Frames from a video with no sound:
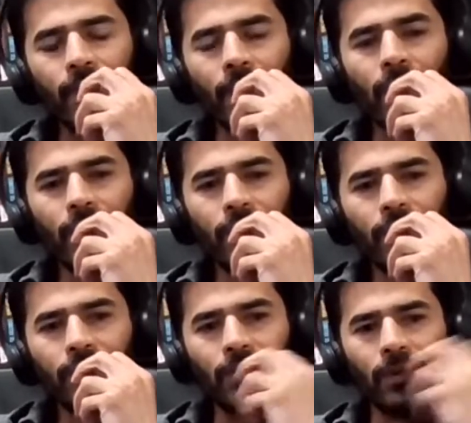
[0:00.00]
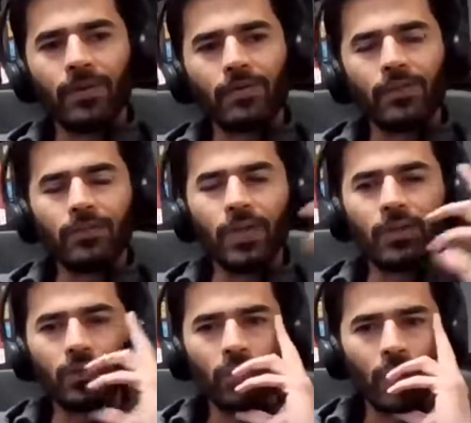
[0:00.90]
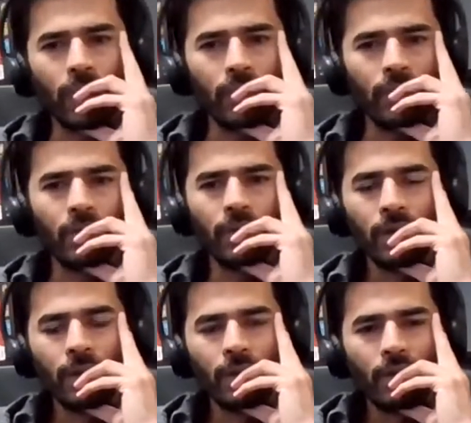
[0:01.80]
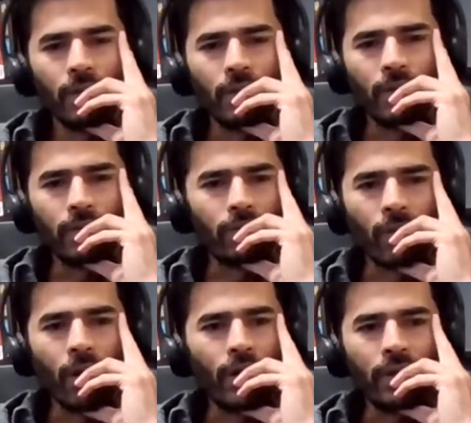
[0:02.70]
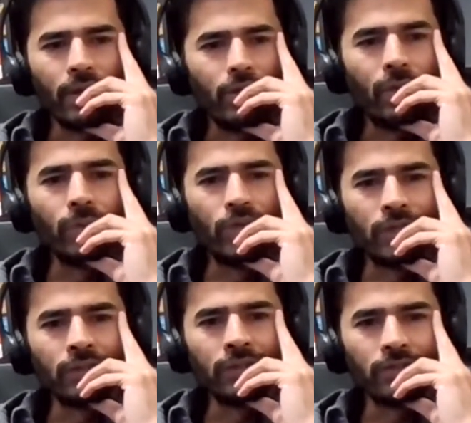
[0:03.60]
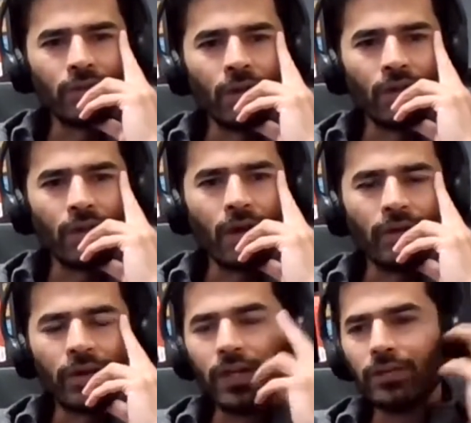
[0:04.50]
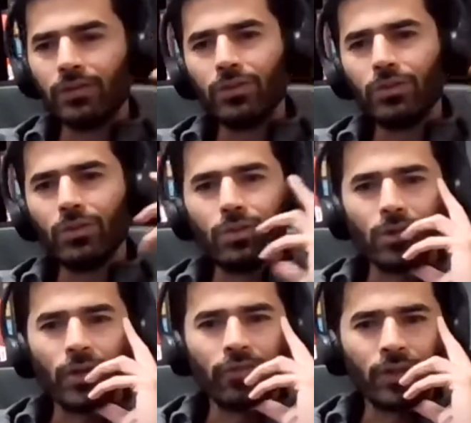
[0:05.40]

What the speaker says: Okay. So seems like you already knew this all along, right? You knew you could have